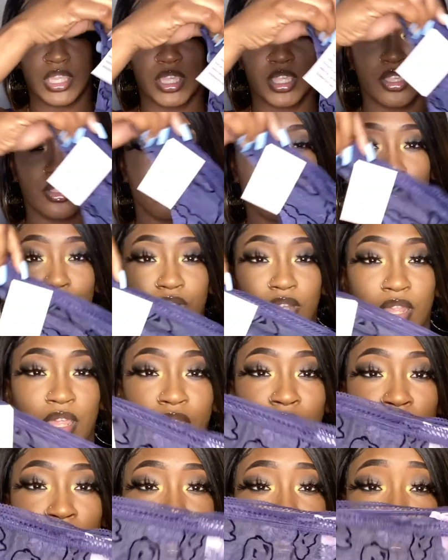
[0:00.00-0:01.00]
cute.
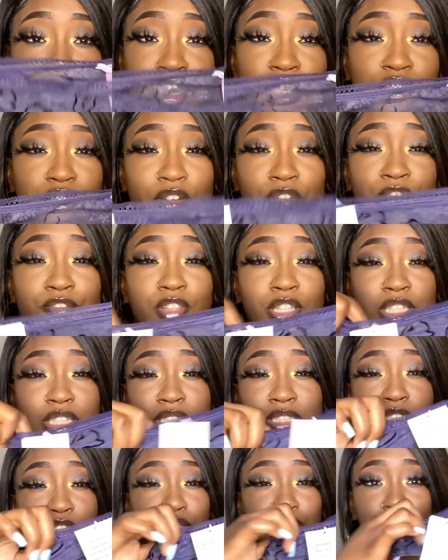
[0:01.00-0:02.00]
These are fully
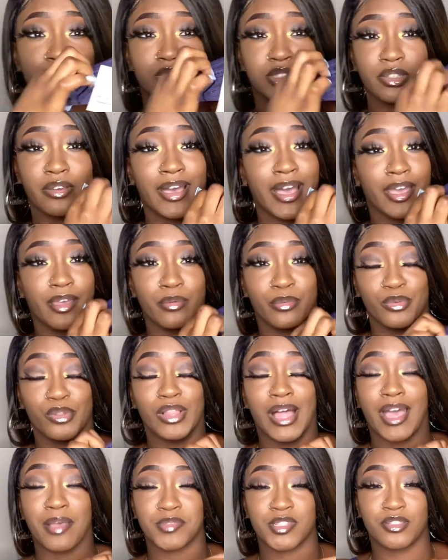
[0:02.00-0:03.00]
see-through, so I
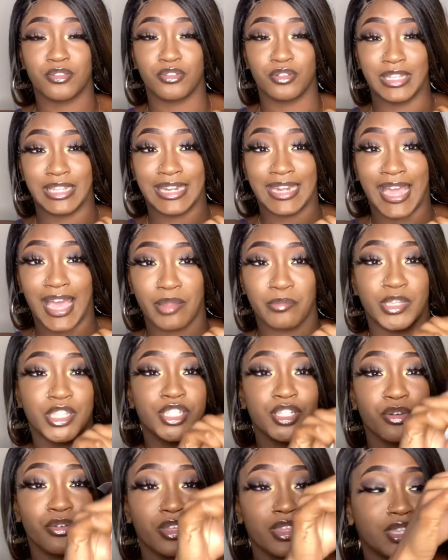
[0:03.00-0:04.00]
will absolutely not be
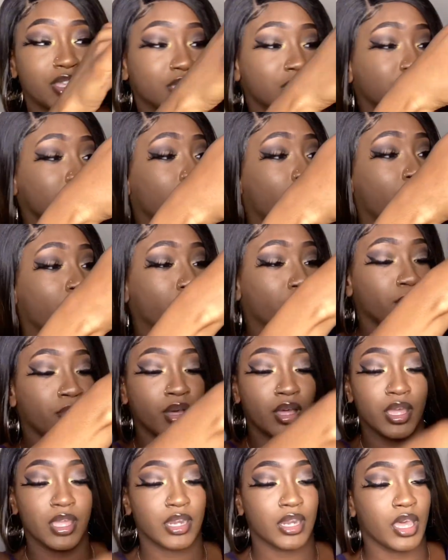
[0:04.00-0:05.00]
showing this,
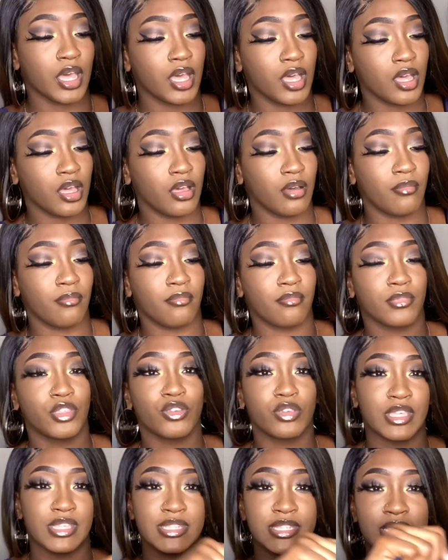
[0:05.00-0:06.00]
but you
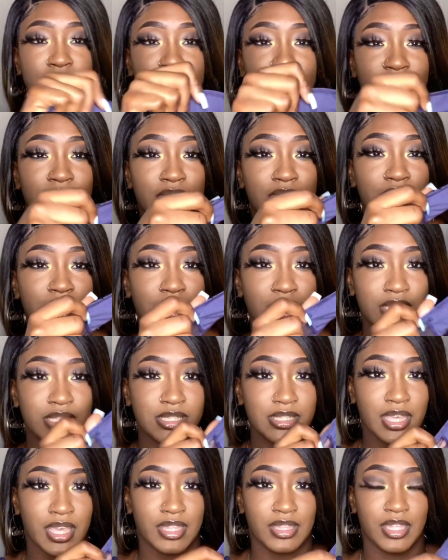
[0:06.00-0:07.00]
can see in the
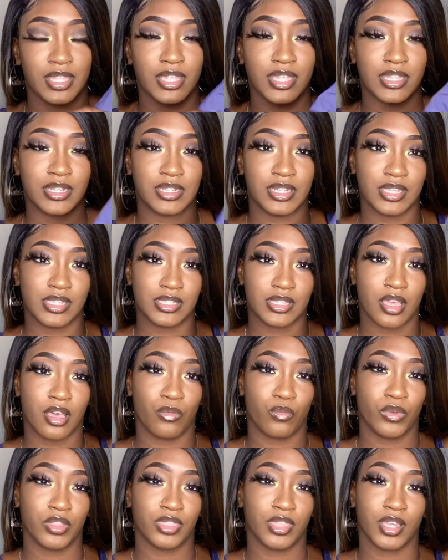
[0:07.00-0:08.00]
inside that it does
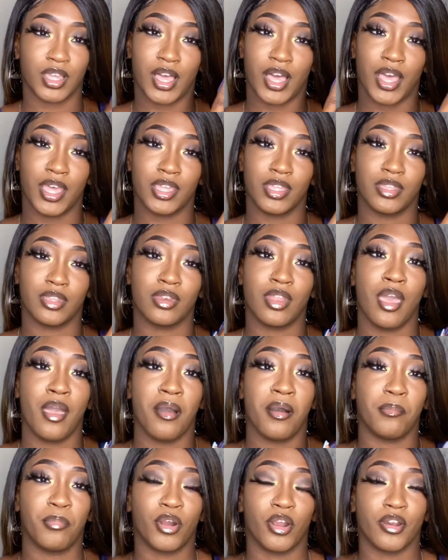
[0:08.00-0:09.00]
come with the cotton
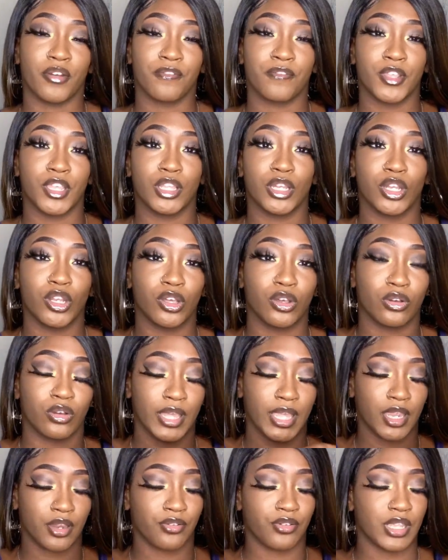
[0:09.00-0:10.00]
part for your little
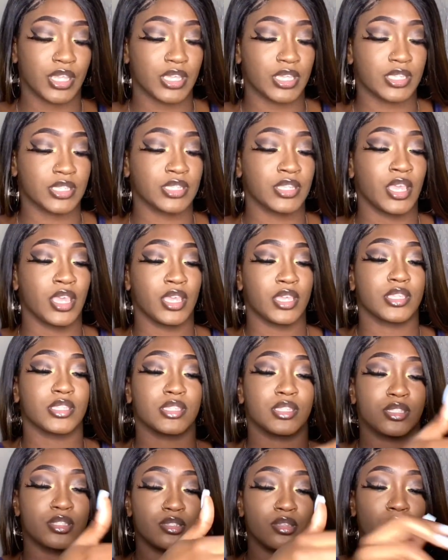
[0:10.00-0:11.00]
areas,
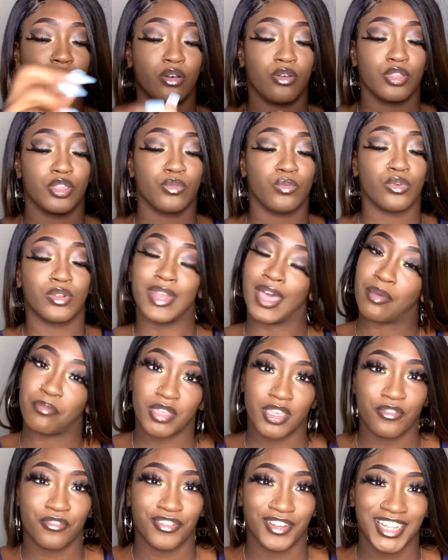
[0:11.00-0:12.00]
so you will not
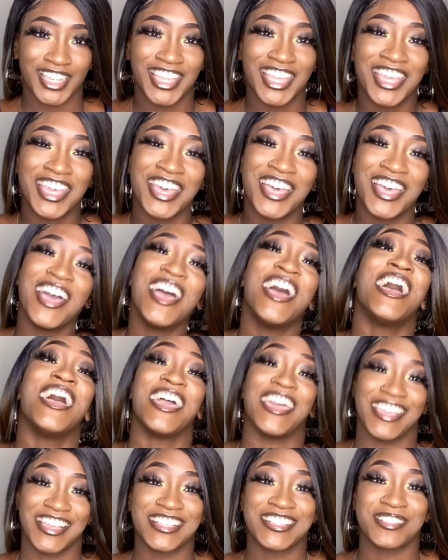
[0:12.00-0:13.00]
be fully
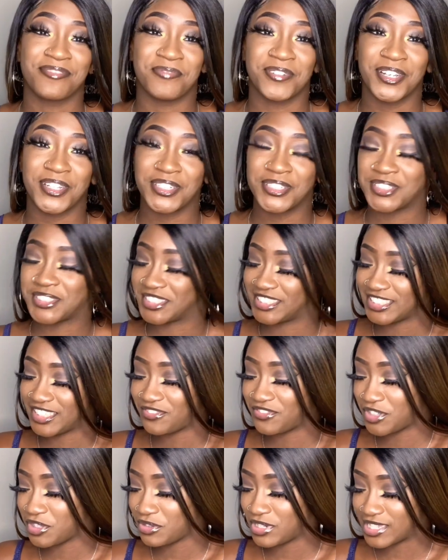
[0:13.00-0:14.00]
exposed
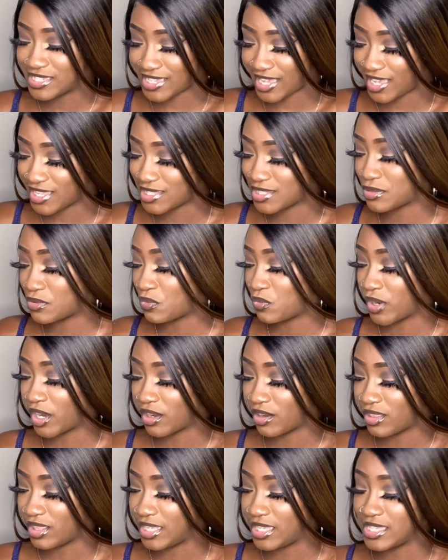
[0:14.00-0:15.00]
if you decide to
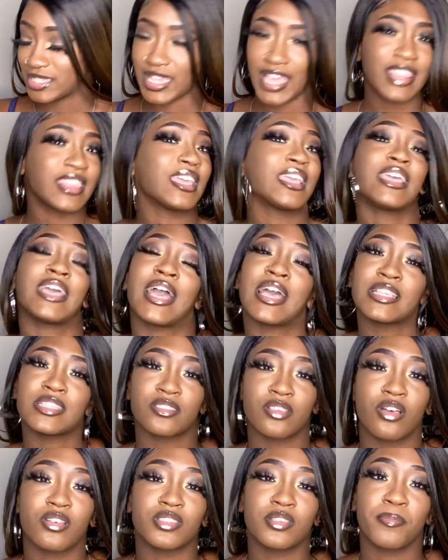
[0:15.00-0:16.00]
wear these. I think I
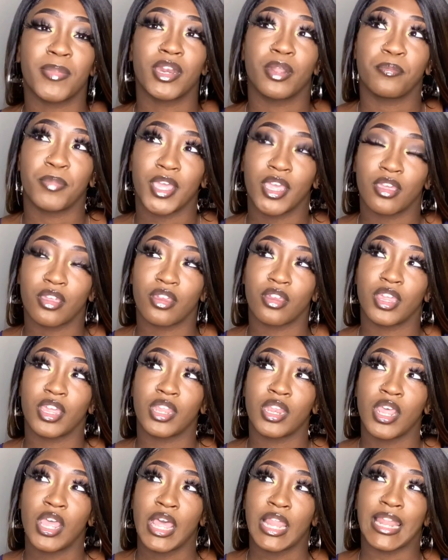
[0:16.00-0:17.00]
saw somebody pair
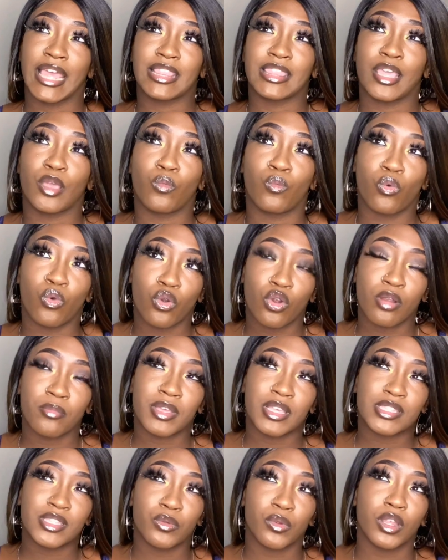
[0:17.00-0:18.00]
it, like they wore them
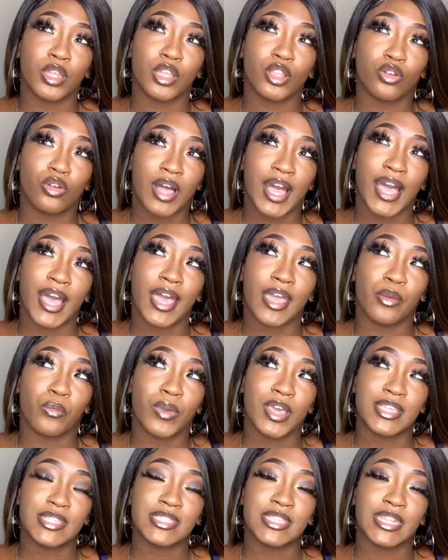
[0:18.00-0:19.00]
because they were a little
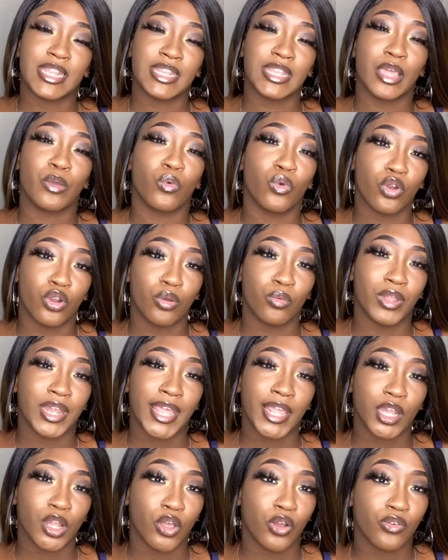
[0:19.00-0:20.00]
high-waisted, and they wore them with
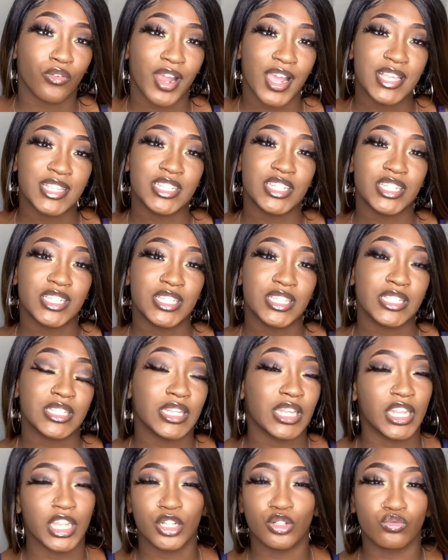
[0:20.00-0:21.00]
like low-rise jeans, and
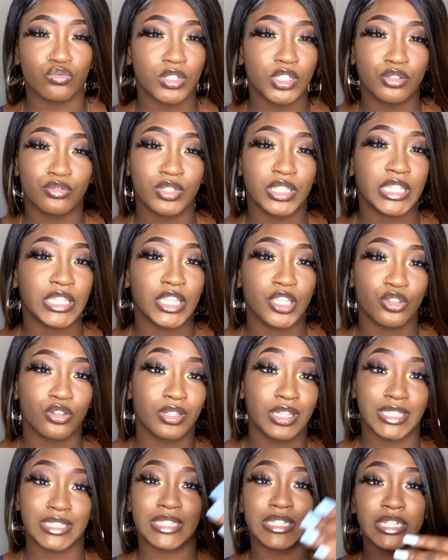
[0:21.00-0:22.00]
it looked really, really cute
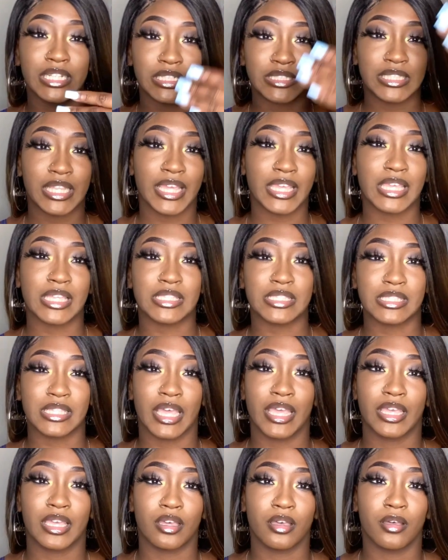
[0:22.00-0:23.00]
because it looks like it's
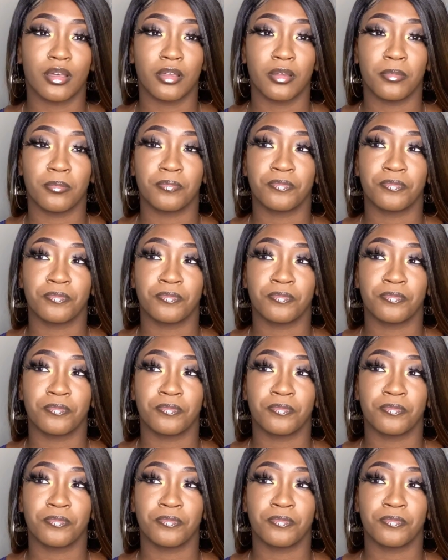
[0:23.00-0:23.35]
like a